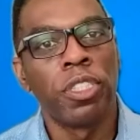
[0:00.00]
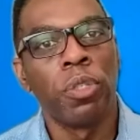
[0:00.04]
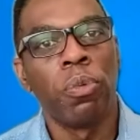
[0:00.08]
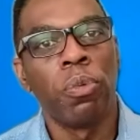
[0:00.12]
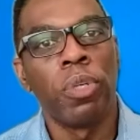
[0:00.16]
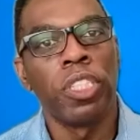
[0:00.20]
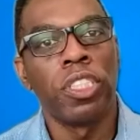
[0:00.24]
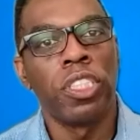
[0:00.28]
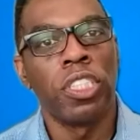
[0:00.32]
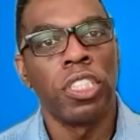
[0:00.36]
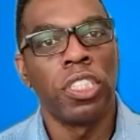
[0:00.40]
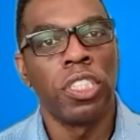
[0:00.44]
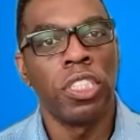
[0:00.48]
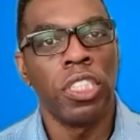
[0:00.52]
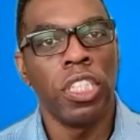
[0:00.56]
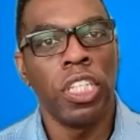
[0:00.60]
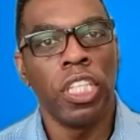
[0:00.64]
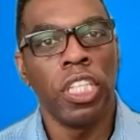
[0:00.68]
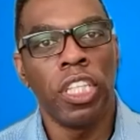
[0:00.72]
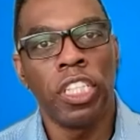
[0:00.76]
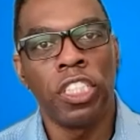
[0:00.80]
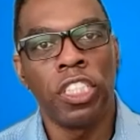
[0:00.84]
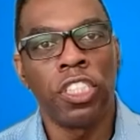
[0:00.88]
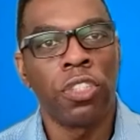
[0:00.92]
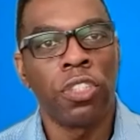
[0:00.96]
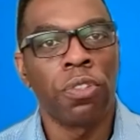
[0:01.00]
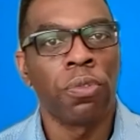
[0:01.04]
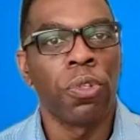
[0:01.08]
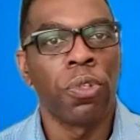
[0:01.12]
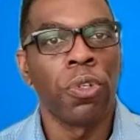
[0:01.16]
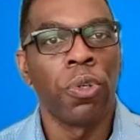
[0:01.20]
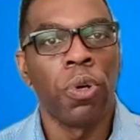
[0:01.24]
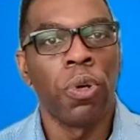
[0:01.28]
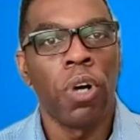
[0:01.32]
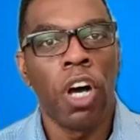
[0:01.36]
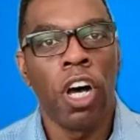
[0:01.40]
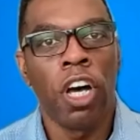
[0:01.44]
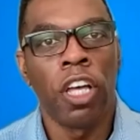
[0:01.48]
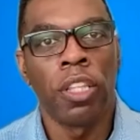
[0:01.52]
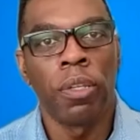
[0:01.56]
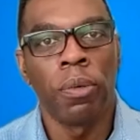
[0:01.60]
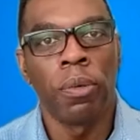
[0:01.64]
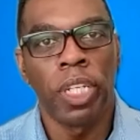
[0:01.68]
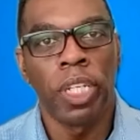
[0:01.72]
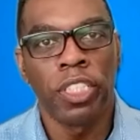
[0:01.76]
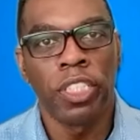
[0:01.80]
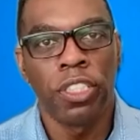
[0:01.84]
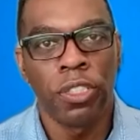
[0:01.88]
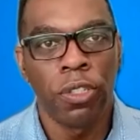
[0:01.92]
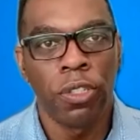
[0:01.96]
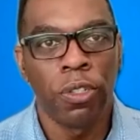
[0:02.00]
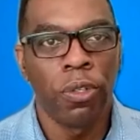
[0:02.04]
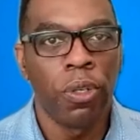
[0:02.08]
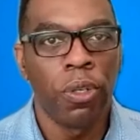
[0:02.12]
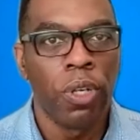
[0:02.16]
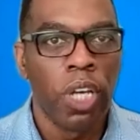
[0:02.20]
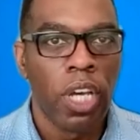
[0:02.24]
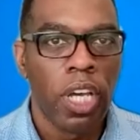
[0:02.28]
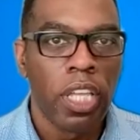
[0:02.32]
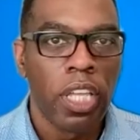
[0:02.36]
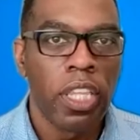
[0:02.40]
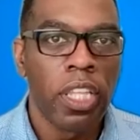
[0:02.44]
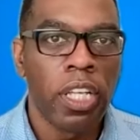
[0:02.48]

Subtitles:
to want to see this through all the way to